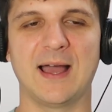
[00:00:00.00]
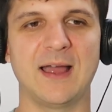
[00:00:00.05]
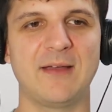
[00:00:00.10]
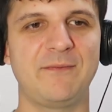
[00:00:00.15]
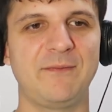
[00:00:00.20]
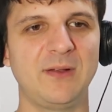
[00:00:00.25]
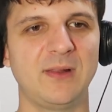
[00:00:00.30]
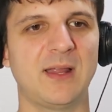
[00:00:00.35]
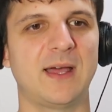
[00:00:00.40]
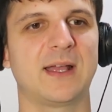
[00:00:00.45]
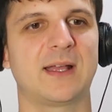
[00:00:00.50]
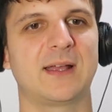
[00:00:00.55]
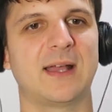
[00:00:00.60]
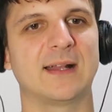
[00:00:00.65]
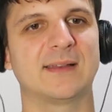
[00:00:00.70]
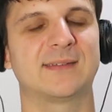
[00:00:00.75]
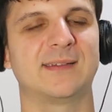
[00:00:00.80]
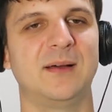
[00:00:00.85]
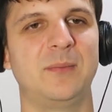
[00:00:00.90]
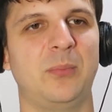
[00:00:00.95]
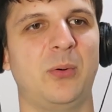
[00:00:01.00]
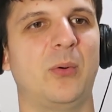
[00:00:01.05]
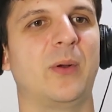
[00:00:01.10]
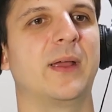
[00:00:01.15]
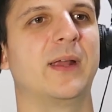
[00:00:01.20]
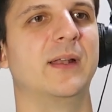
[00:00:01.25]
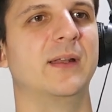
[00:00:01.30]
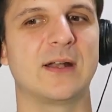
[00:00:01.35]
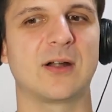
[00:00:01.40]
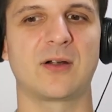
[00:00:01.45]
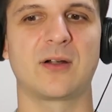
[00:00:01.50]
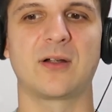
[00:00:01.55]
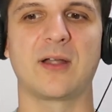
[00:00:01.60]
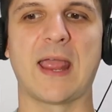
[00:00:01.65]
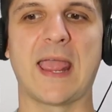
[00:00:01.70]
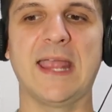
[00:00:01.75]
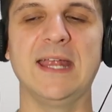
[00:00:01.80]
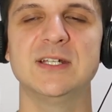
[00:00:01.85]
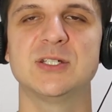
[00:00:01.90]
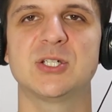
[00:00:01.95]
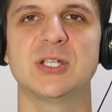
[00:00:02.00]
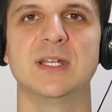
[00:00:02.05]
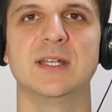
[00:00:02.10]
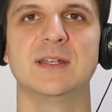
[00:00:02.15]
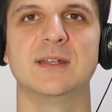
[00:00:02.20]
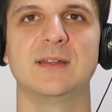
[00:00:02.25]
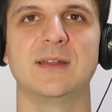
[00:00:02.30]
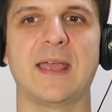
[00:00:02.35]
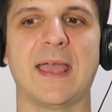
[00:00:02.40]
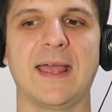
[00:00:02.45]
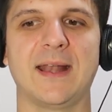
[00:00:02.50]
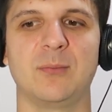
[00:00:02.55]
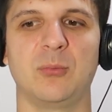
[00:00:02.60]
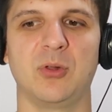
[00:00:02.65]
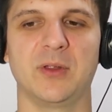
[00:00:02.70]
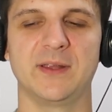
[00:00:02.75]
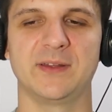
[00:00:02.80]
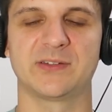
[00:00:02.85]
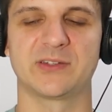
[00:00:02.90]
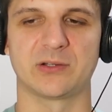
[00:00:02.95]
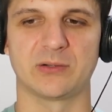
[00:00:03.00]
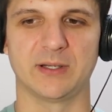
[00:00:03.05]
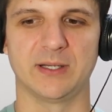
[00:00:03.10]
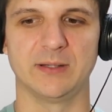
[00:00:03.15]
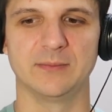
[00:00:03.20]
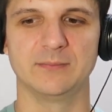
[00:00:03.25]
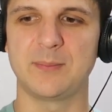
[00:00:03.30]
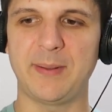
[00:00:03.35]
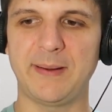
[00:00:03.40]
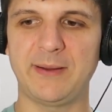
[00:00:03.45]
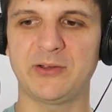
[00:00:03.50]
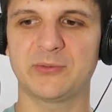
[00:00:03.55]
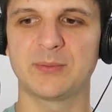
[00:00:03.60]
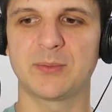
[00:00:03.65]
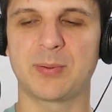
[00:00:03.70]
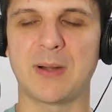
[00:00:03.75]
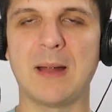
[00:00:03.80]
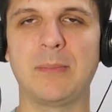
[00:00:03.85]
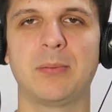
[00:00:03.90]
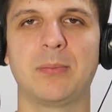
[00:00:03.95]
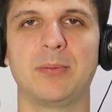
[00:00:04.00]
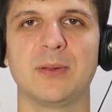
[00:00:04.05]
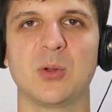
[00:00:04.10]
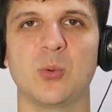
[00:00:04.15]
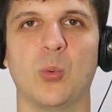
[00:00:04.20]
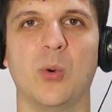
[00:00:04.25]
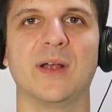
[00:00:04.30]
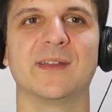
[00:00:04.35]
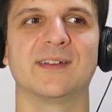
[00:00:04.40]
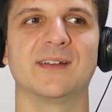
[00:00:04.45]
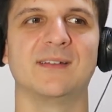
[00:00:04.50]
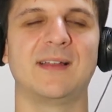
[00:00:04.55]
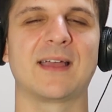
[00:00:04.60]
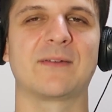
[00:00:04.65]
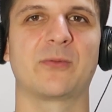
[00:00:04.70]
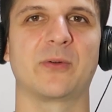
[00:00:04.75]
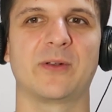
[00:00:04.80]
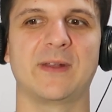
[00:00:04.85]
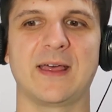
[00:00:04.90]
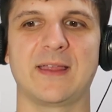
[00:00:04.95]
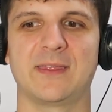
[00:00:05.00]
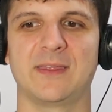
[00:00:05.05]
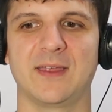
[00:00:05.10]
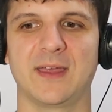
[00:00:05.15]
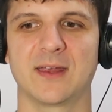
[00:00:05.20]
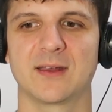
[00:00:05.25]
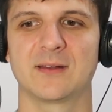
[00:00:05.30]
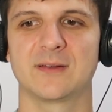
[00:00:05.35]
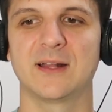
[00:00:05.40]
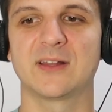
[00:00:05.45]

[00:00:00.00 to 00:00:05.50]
I feel like at some point in our ancient animal history, embarrassment probably was a life or death thing.